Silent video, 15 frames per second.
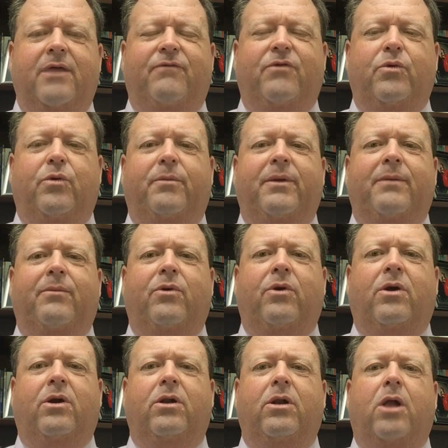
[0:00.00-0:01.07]
If you
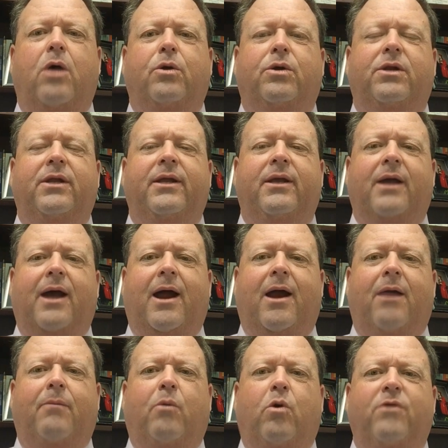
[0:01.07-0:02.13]
remember, locally,
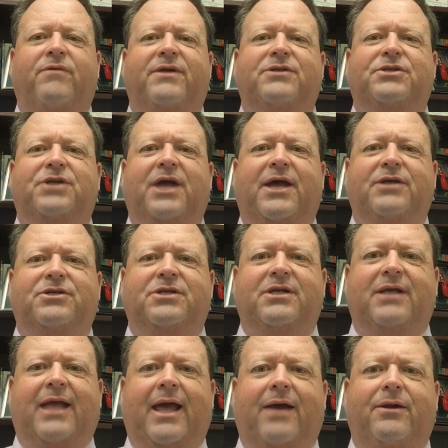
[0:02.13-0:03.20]
our Board of Education
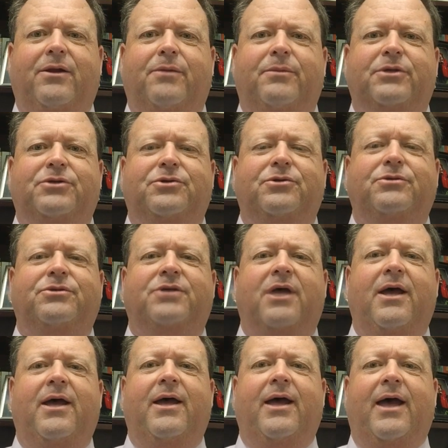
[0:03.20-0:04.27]
and County Commissioners
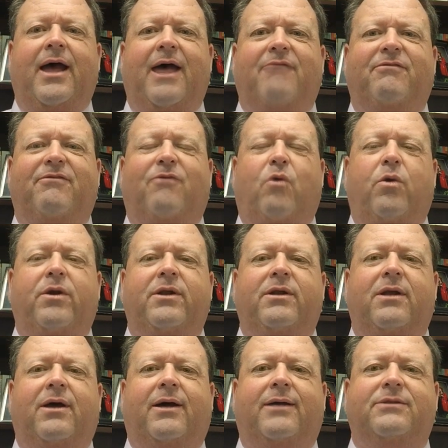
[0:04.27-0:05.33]
have
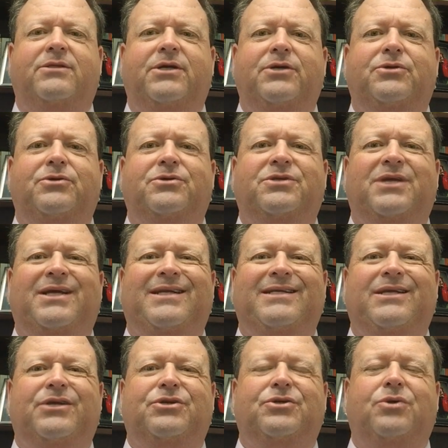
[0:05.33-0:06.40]
afforded uh, teachers an
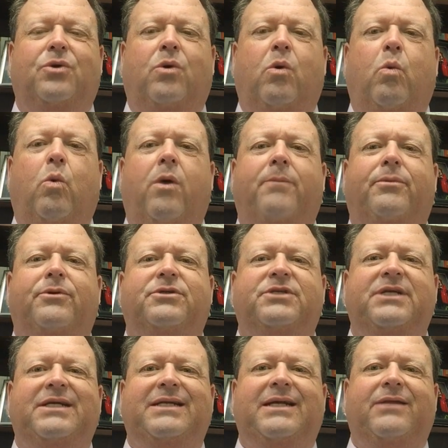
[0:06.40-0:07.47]
additional
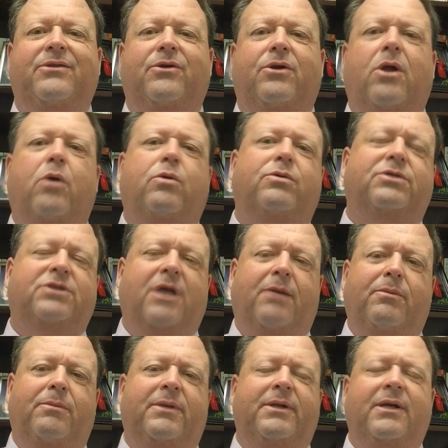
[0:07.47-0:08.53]
1% in their local
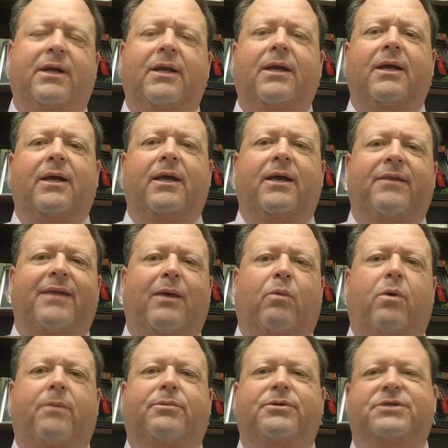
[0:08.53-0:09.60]
supplement, and that
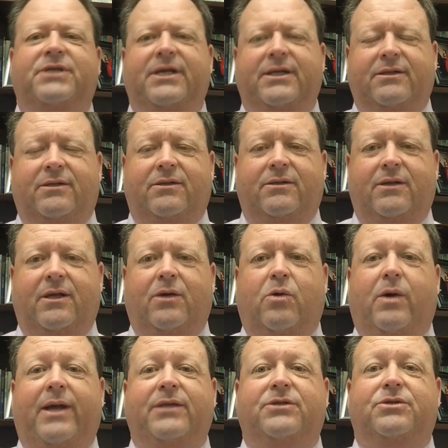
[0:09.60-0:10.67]
1%
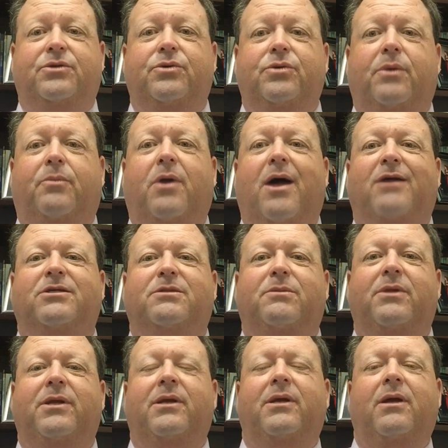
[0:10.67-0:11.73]
equates to
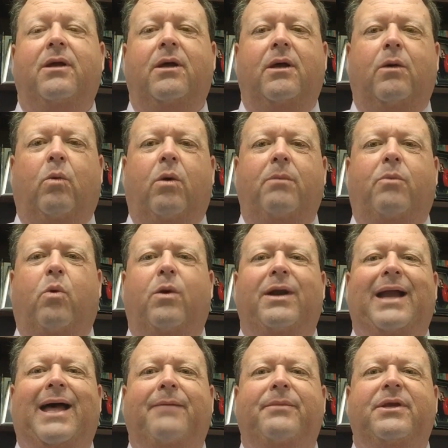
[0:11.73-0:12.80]
approximately $1.9
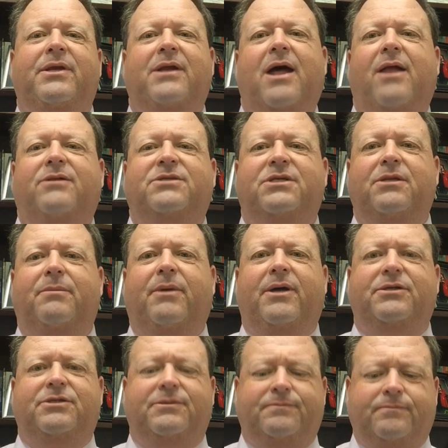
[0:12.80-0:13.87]
million in the
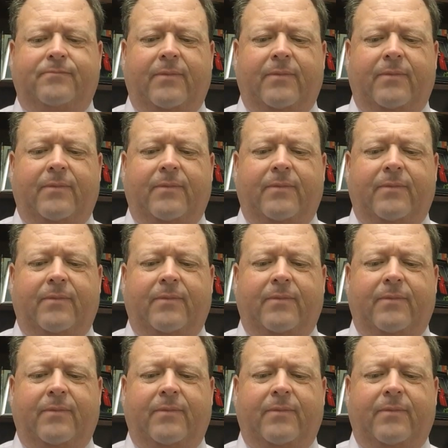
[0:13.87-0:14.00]
budget.